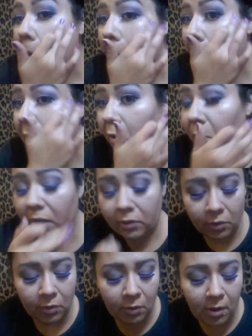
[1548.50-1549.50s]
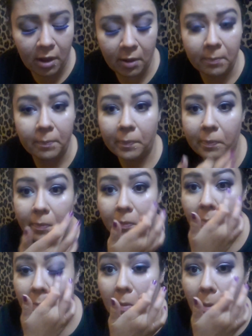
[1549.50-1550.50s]
I know my girl,
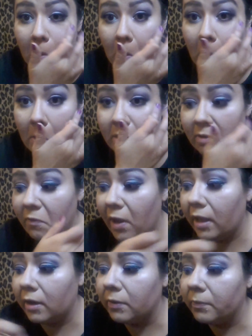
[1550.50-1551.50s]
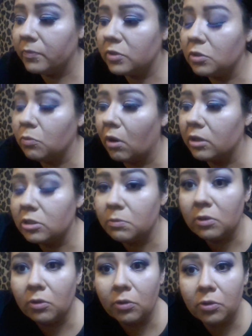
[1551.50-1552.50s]
Nevada, she watches me.
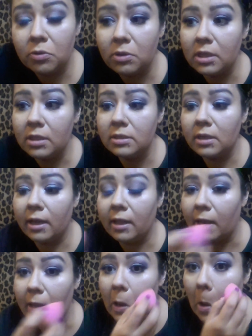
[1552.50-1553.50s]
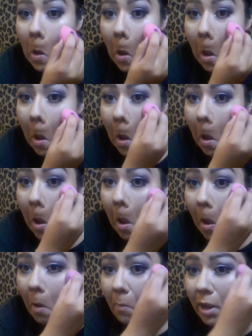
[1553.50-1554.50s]
Girl, you need this highlight
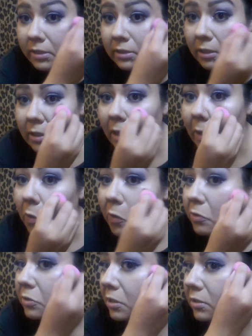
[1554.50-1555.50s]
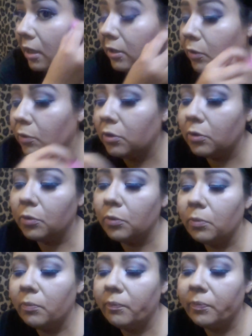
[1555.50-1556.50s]
by City Colors because I know
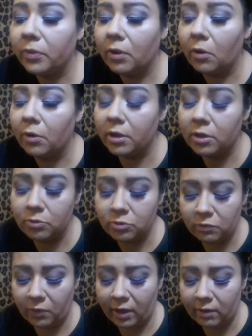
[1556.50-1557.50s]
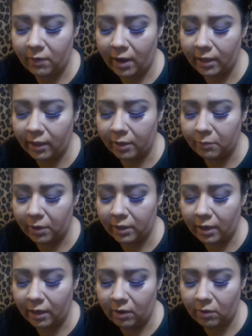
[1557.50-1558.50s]
you are a huge fan of highlight right
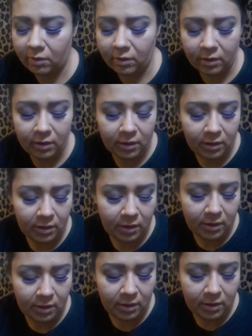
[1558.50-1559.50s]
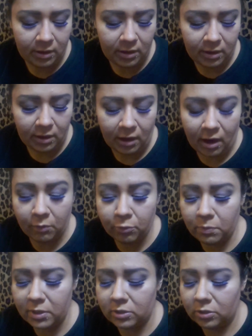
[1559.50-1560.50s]
now. I would
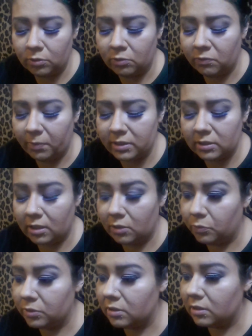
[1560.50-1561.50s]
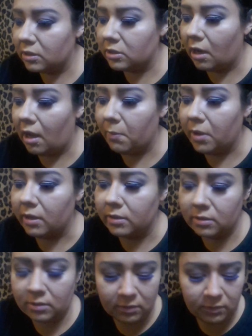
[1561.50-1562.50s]
be too if my skin wasn't such a hot mess.